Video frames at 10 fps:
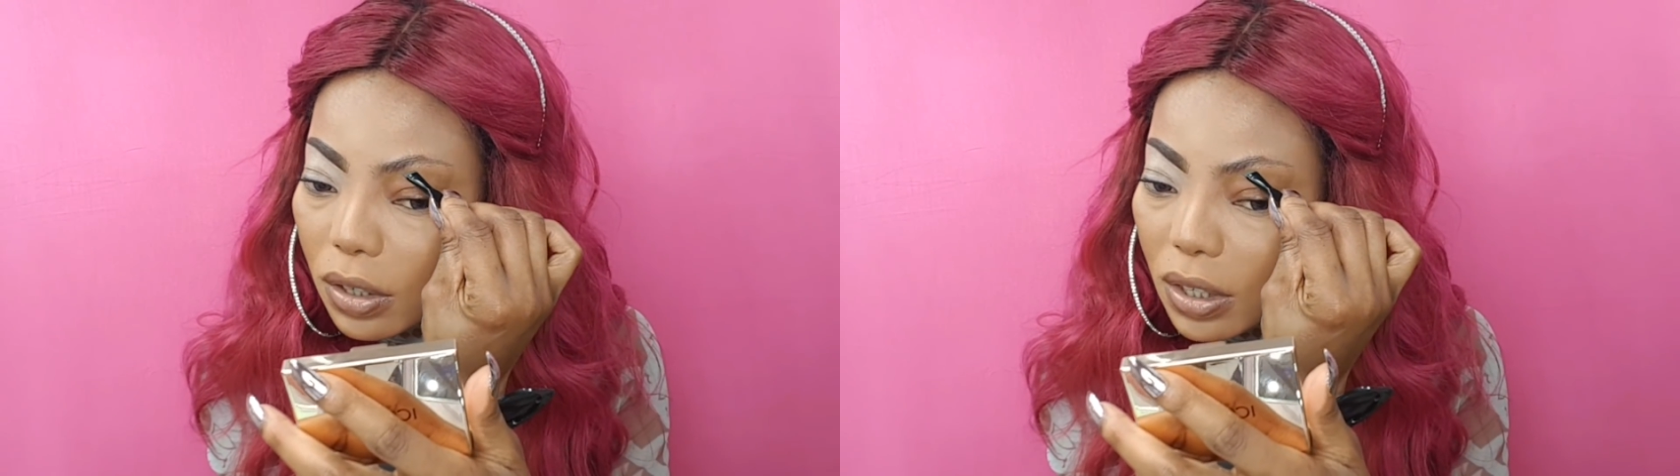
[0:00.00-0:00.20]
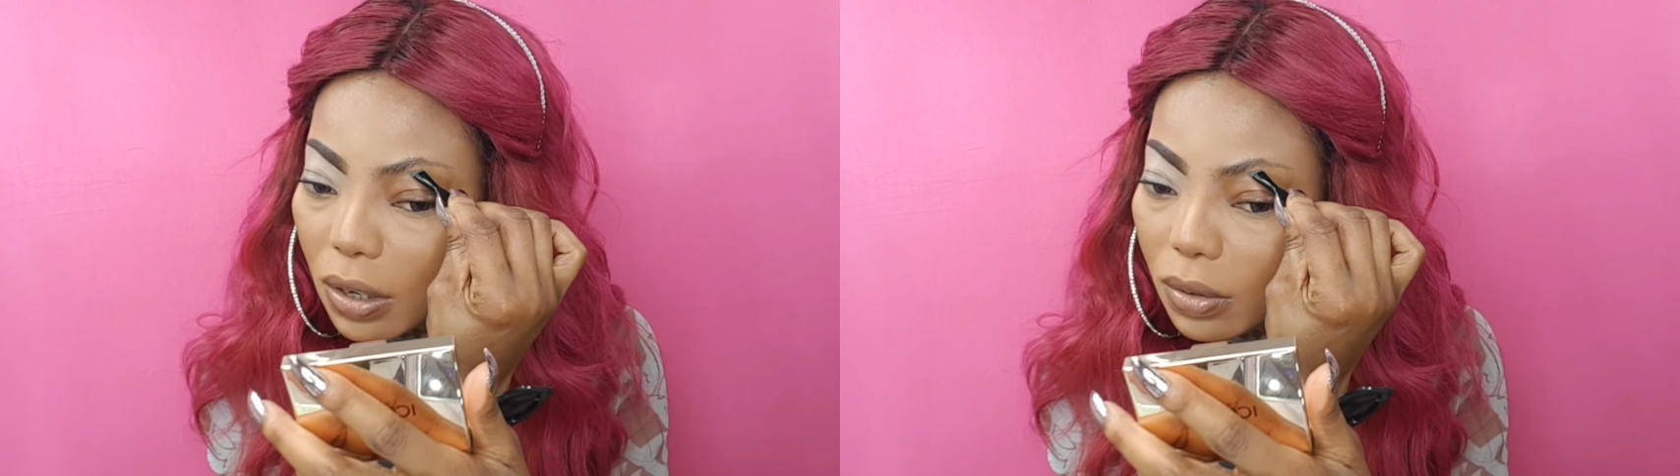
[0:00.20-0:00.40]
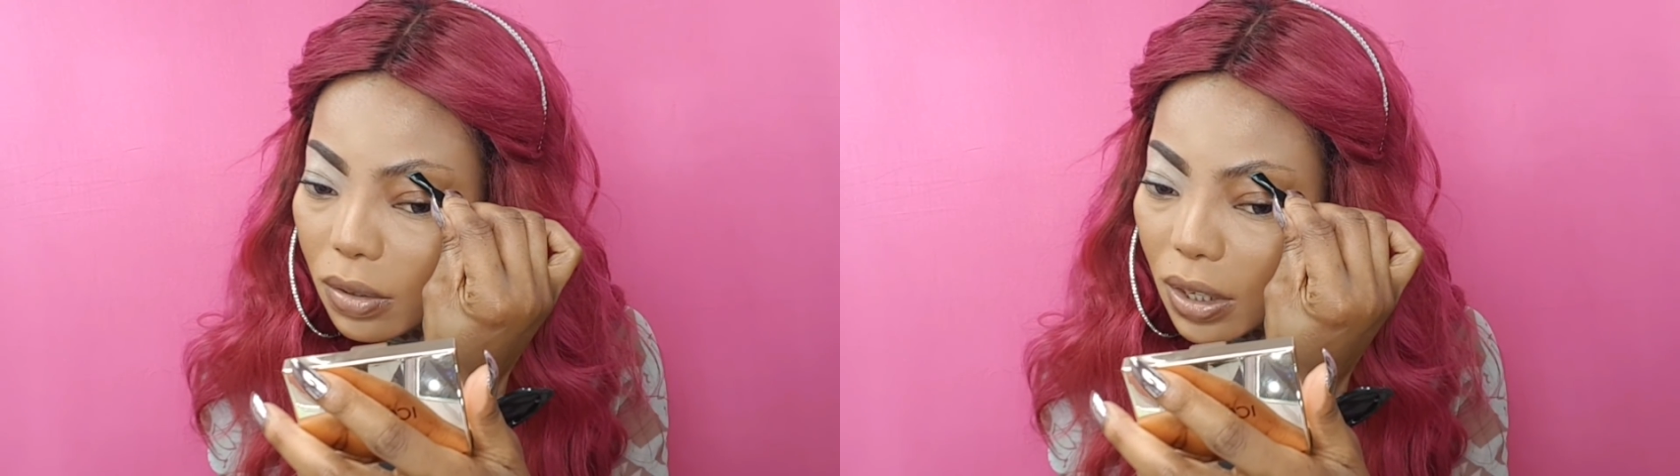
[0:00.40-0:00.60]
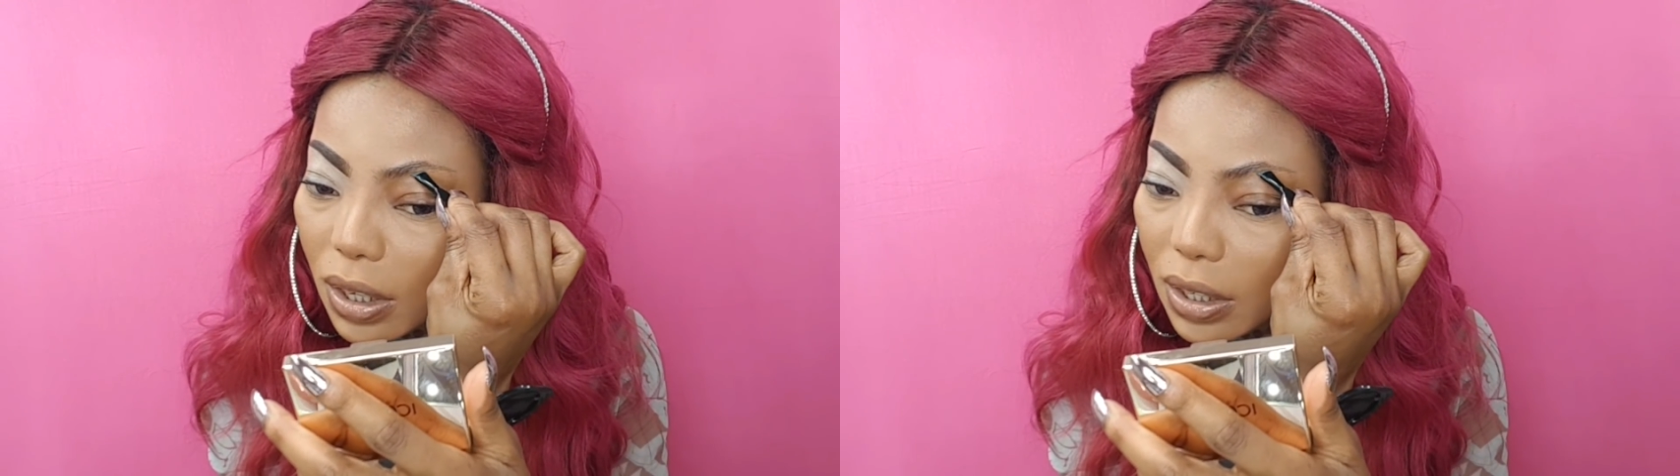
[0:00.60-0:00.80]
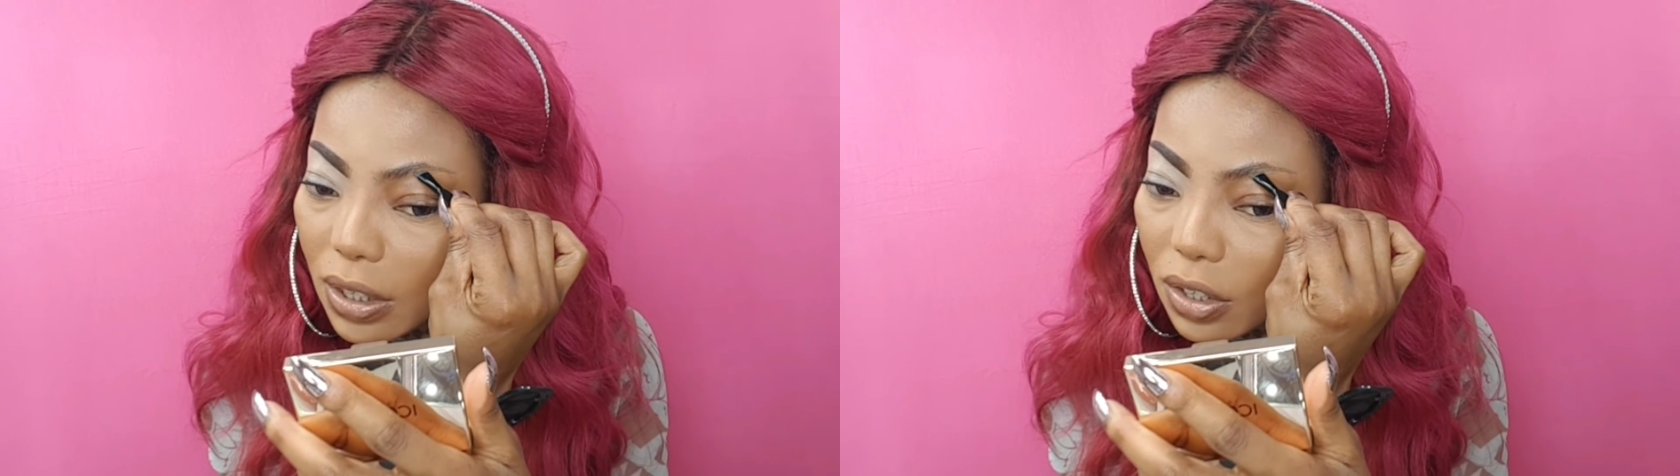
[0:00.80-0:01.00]
because I
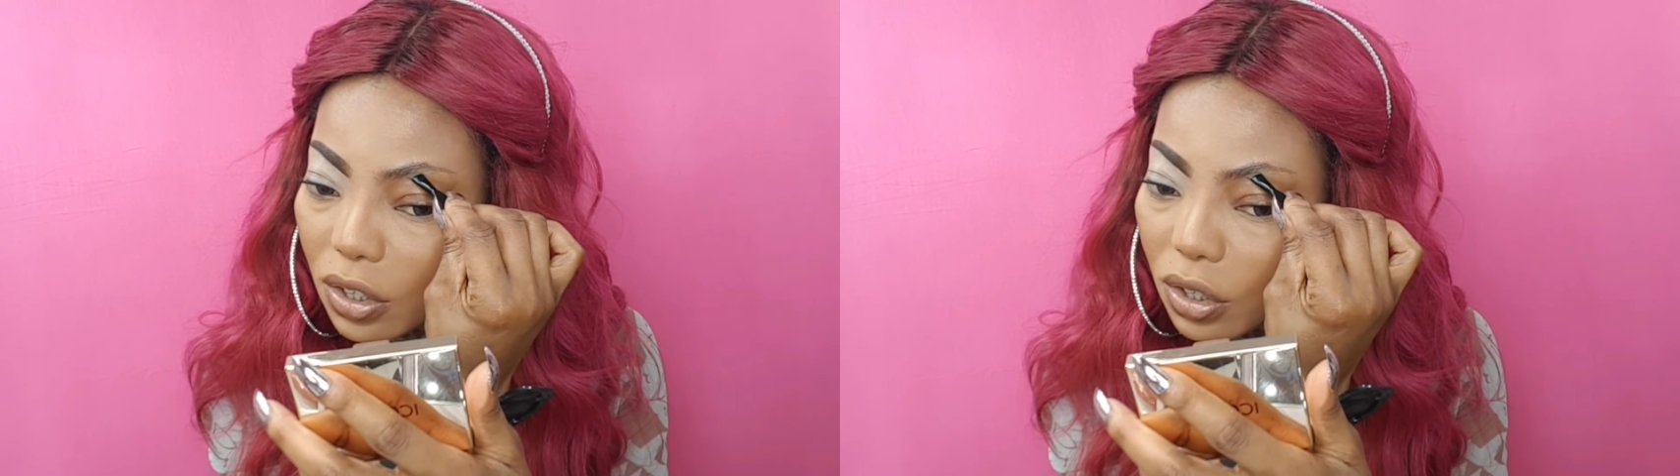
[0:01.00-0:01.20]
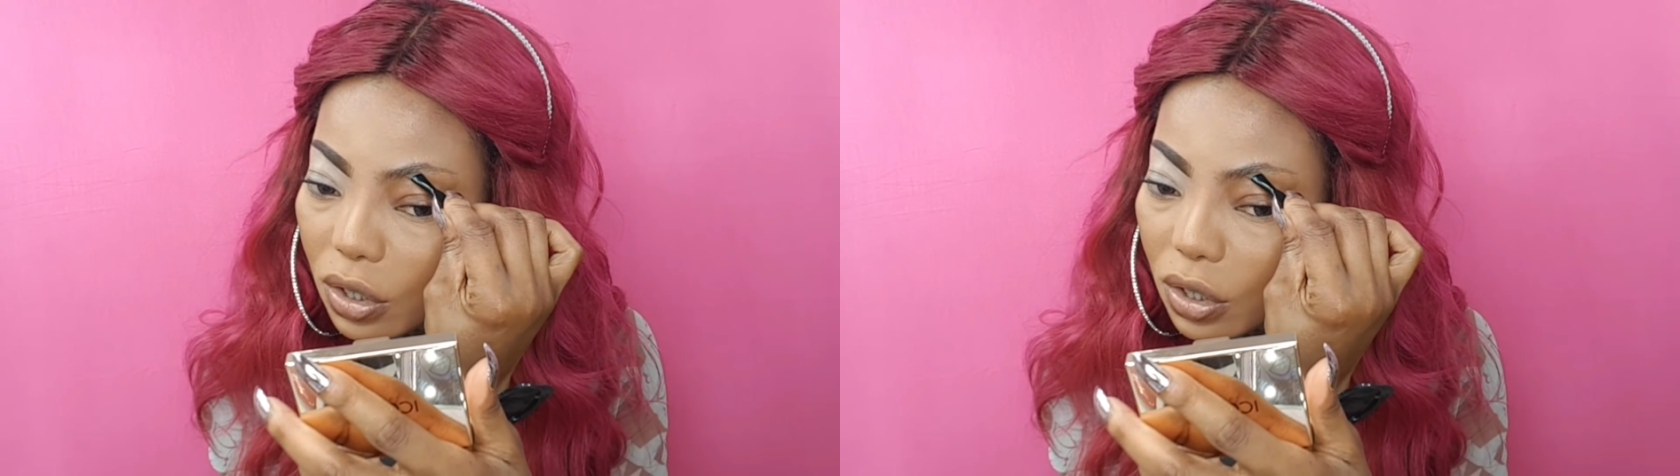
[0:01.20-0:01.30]
want to get a